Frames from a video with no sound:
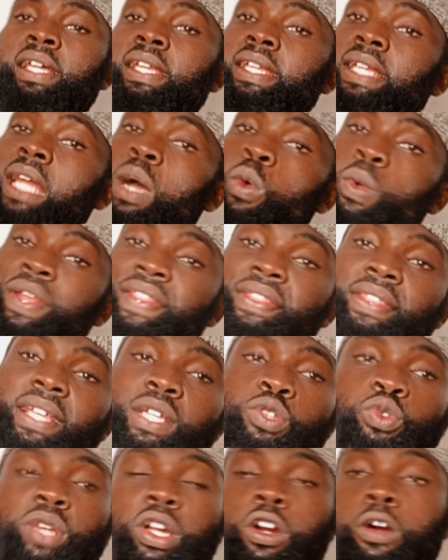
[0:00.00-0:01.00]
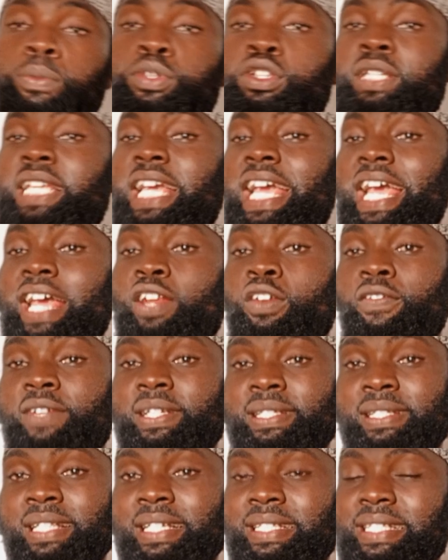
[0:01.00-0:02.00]
now with this we come to the end of
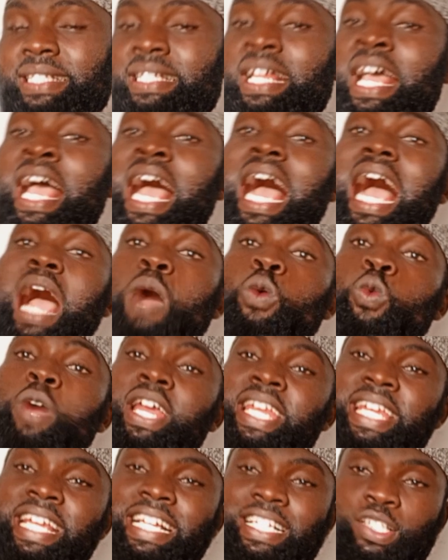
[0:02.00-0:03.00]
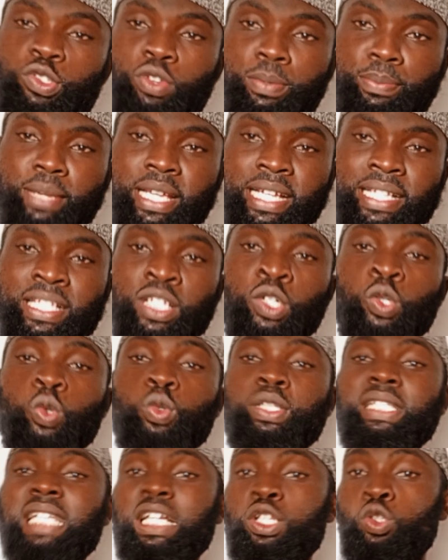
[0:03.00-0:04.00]
this lesson, and when next we meet
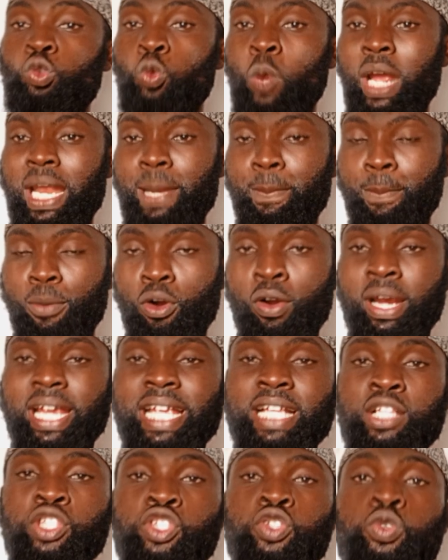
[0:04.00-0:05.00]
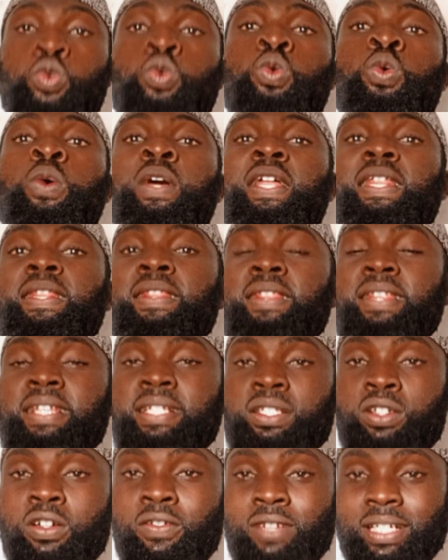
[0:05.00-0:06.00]
we shall dwell more into
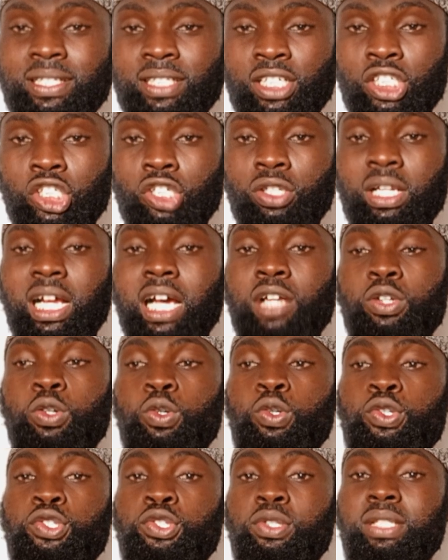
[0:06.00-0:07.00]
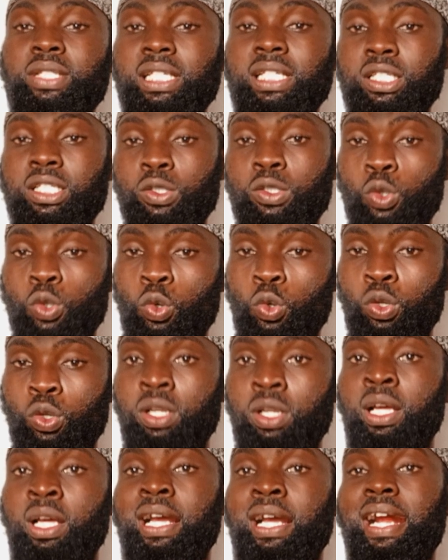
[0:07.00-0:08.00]
this conversation and also this rule
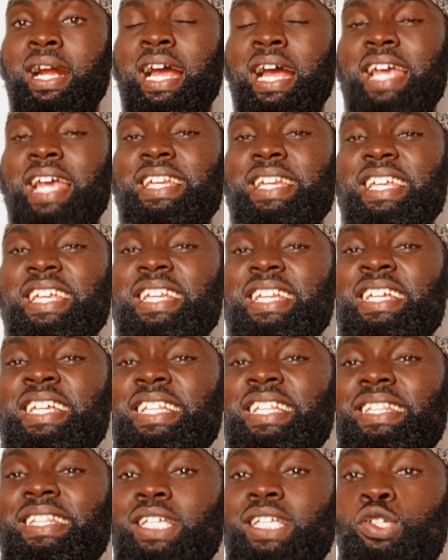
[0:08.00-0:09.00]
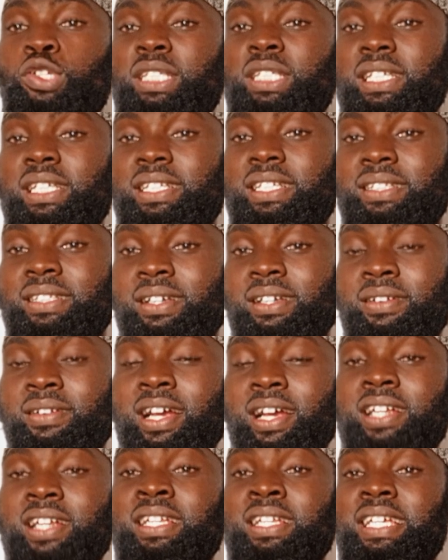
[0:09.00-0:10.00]
guiding the
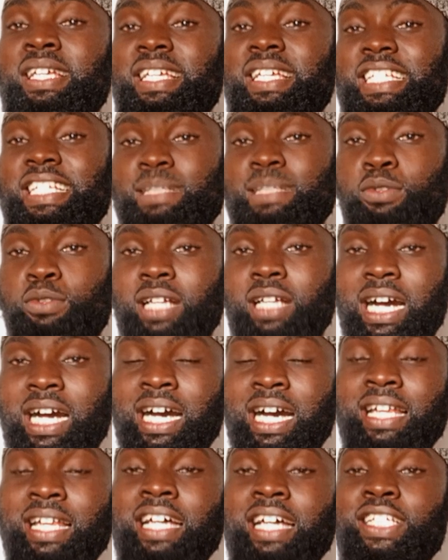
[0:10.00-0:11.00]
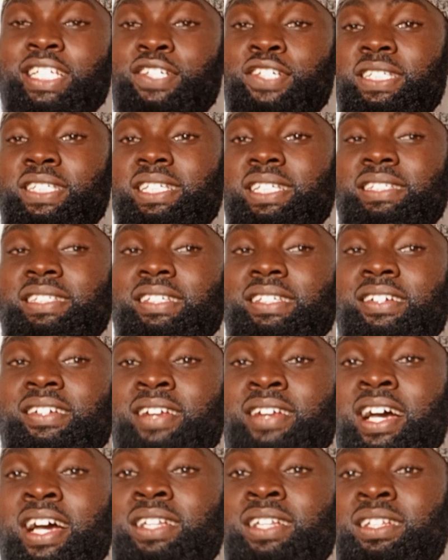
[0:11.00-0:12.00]
utilitarian ismul ala, the
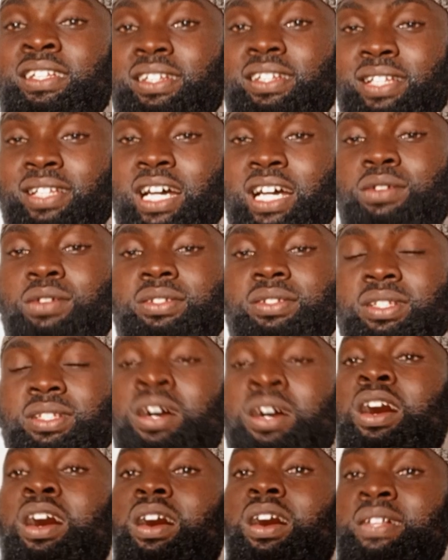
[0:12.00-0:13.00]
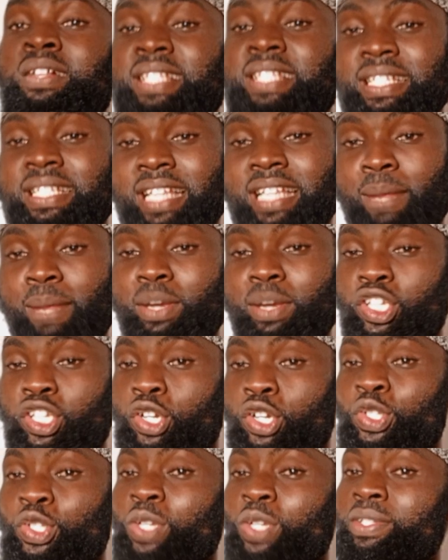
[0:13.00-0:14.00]
utilitarian nouns. Until then, make sure
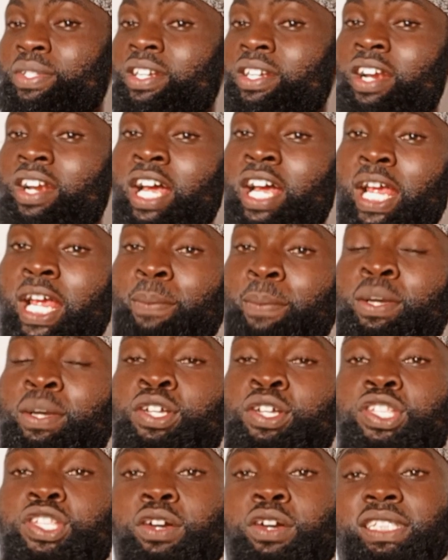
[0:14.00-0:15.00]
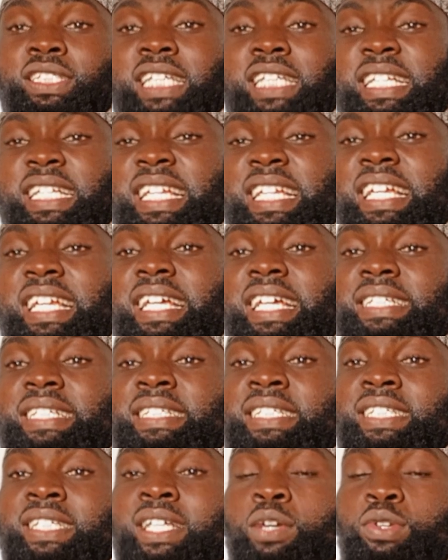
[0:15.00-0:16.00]
you subscribe to our channel,
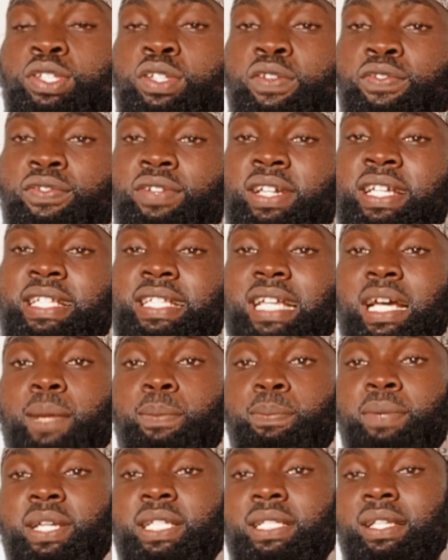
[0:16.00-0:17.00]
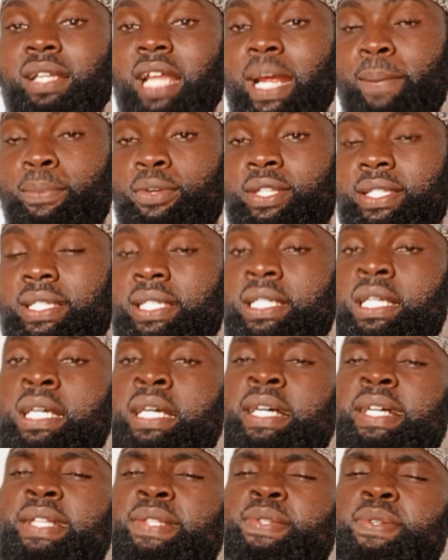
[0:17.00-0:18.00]
share with your friends, and press the like button.
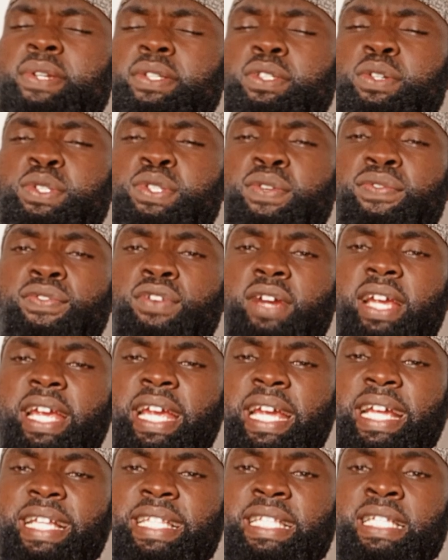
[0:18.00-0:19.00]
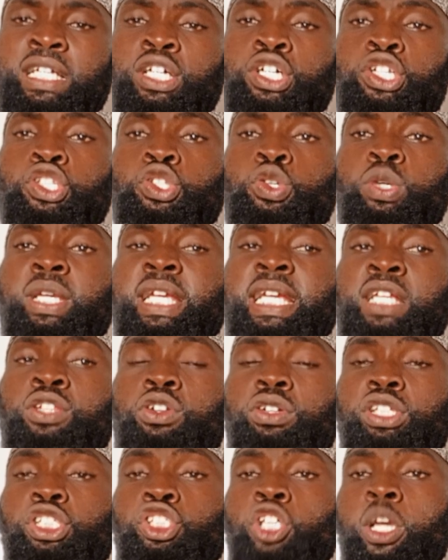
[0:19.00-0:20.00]
Do not also forget to hit
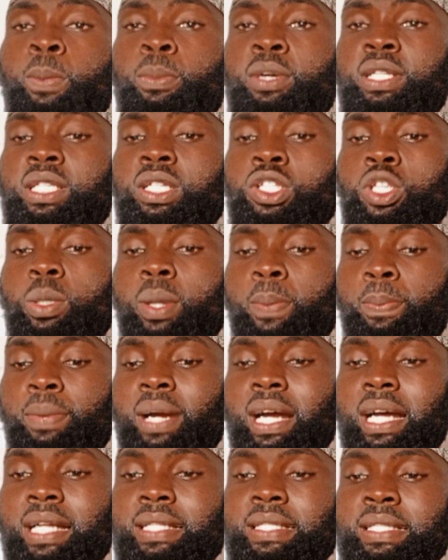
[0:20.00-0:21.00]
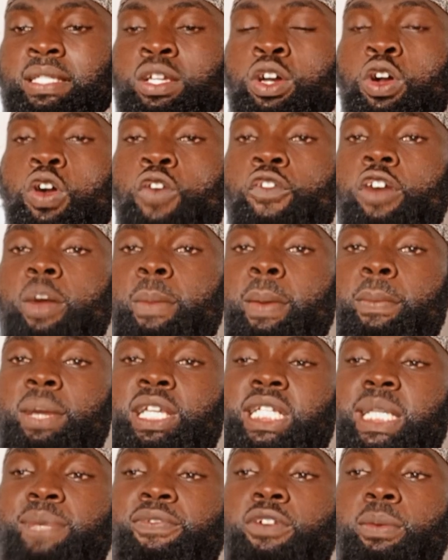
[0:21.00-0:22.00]
on the join button to be part of our
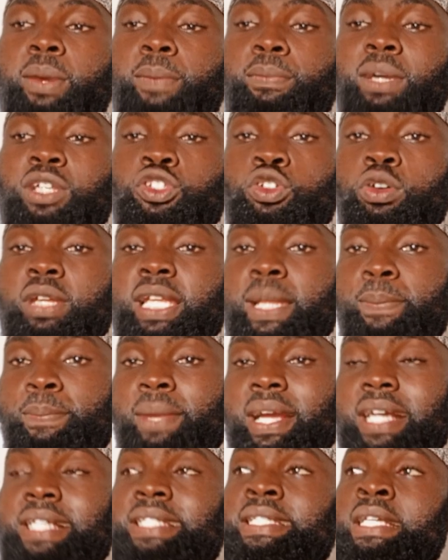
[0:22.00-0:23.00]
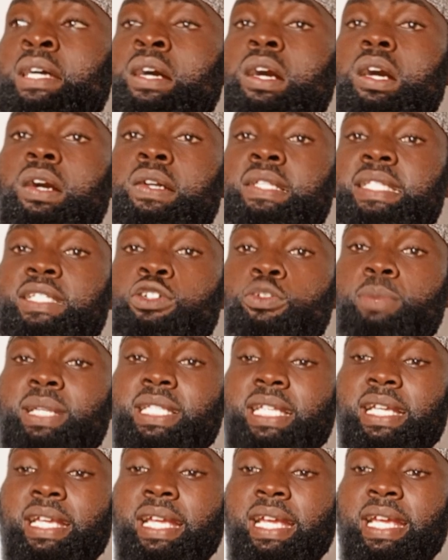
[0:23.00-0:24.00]
membership for members only perks. Until we meet
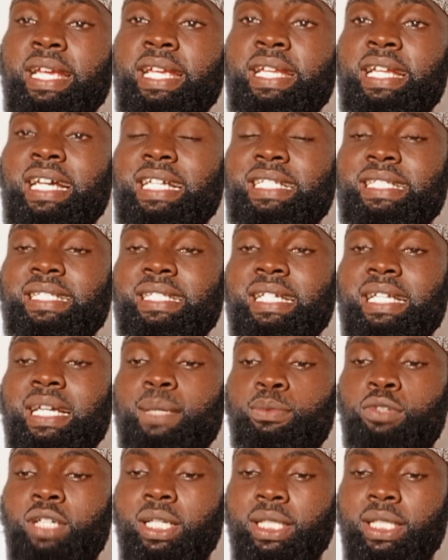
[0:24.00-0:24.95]
again, assalamu